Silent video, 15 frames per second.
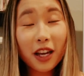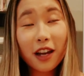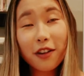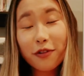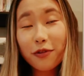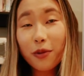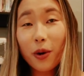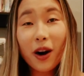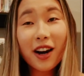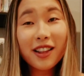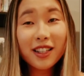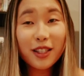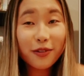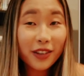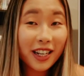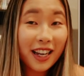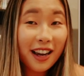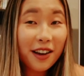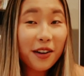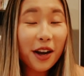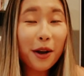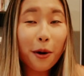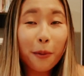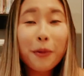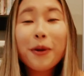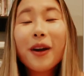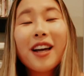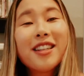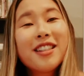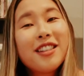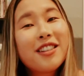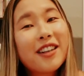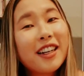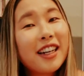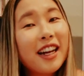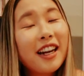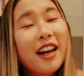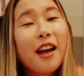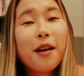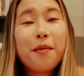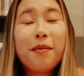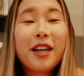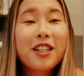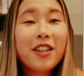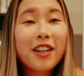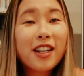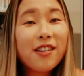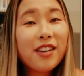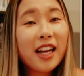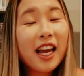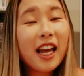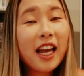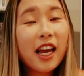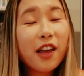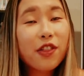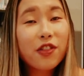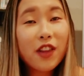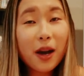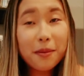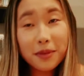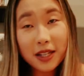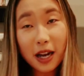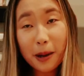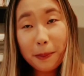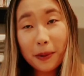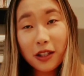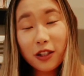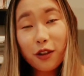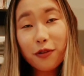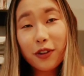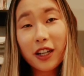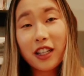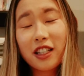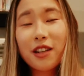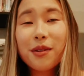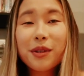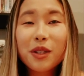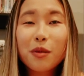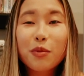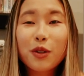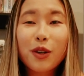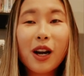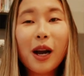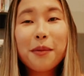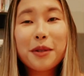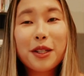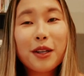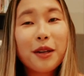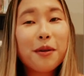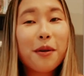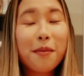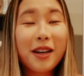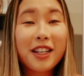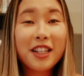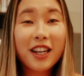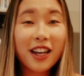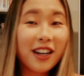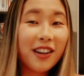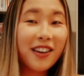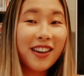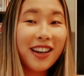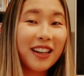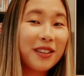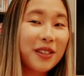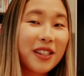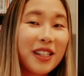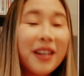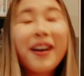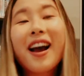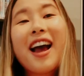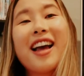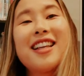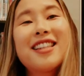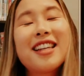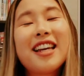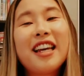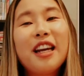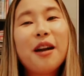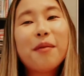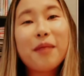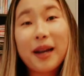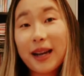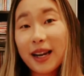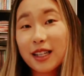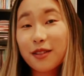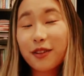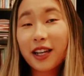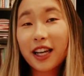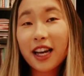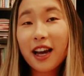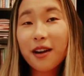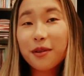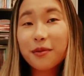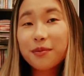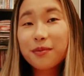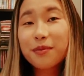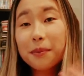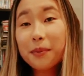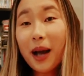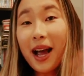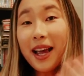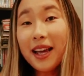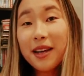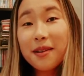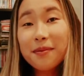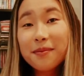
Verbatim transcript: it for this video. I hope you guys enjoyed it. Make sure you give it a thumbs up. Don't forget to subscribe to my channel, and I'll see you guys in my next video. Bye.